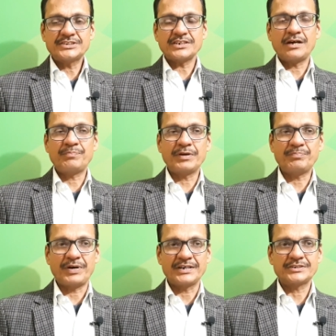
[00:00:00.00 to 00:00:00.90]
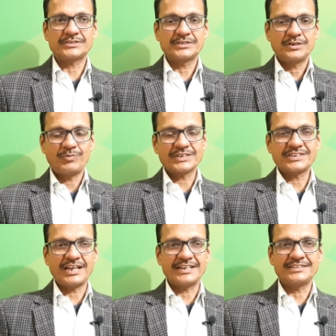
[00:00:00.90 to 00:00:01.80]
Its upper part
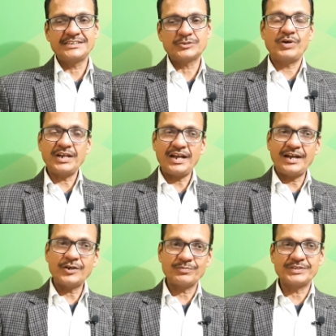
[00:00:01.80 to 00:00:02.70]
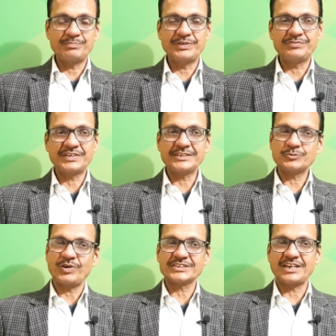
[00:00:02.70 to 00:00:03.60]
was like this. One end of the
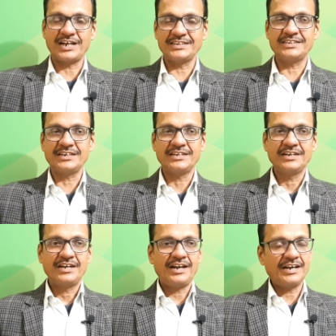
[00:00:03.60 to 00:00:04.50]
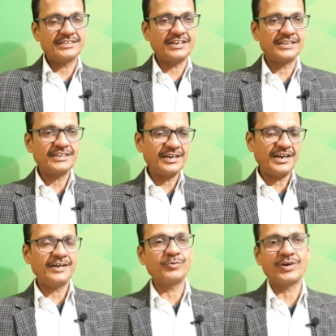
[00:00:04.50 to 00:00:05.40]
briefcase was higher and the
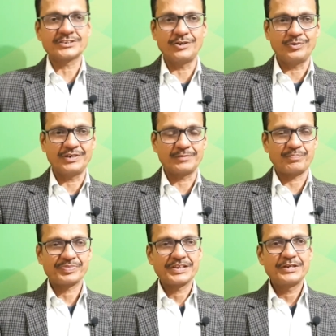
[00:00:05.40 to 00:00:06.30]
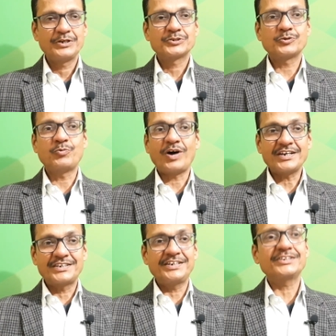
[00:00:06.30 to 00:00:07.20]
other end was lower. So
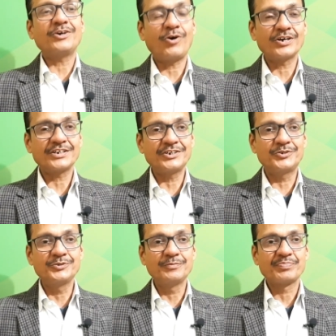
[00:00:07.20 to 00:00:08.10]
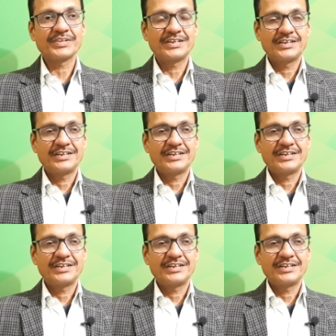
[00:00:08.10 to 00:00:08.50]
what did the otter do?